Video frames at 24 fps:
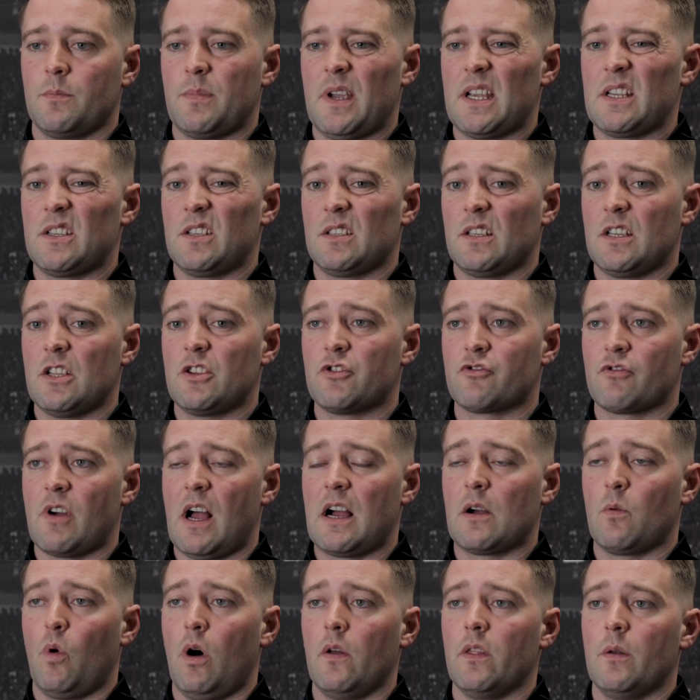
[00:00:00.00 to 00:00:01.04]
basically
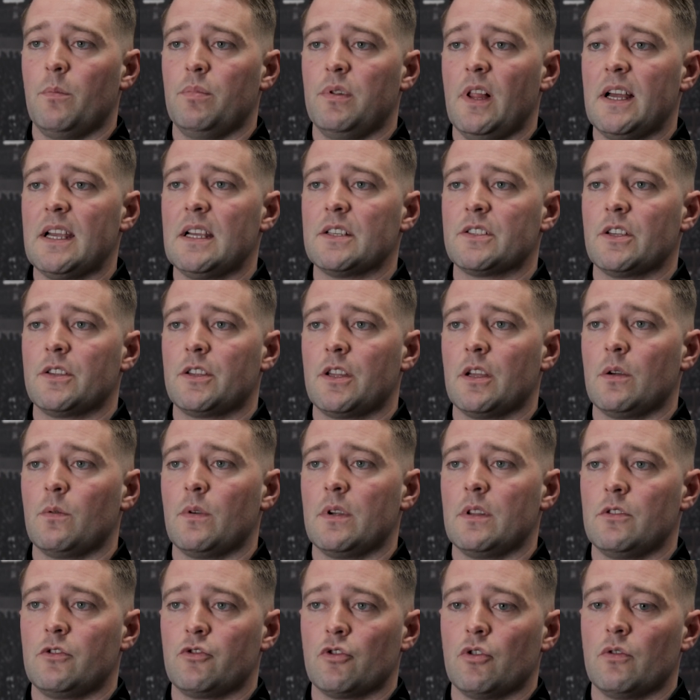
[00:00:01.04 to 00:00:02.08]
track what the players are
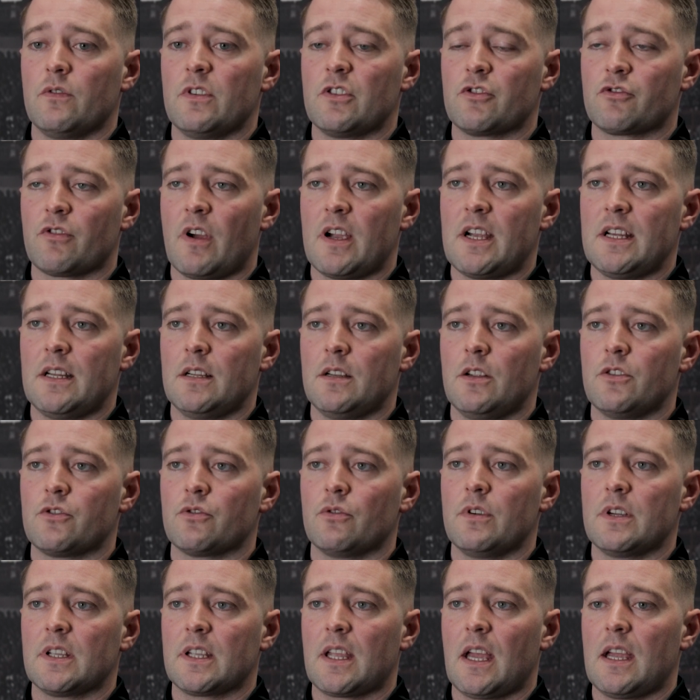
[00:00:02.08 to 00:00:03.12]
doing during training and
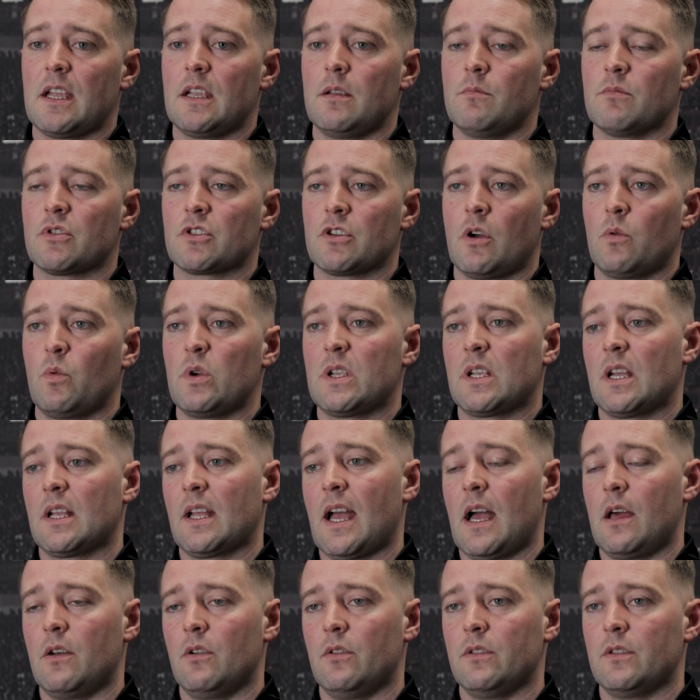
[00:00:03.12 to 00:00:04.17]
during games, so we can
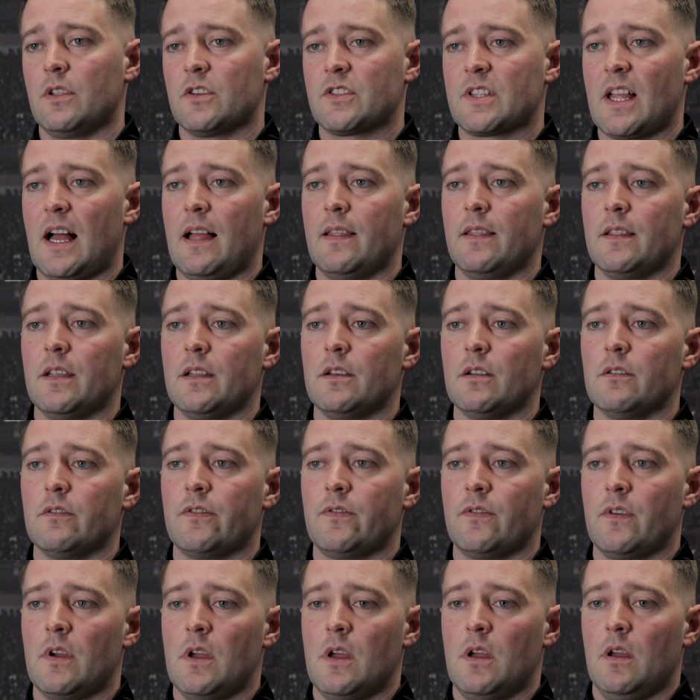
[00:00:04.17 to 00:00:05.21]
get an understanding
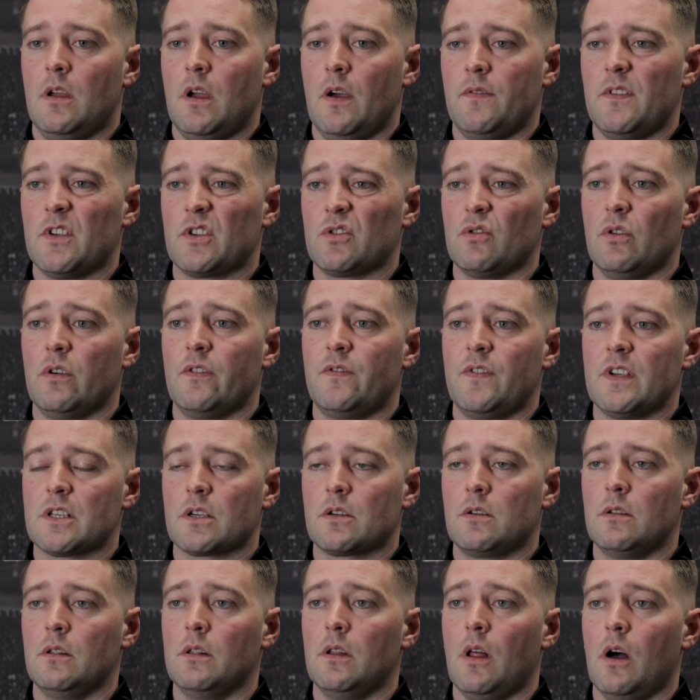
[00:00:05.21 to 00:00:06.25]
of the sort of
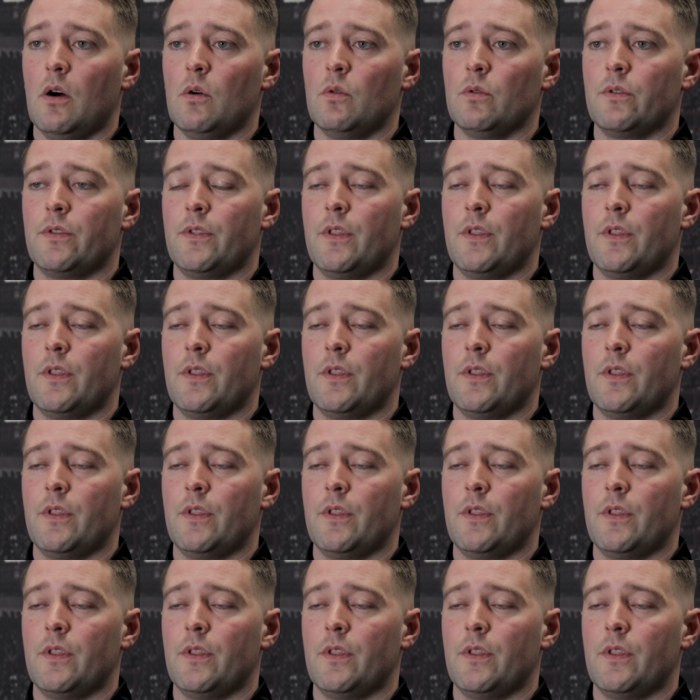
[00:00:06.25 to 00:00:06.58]
physical load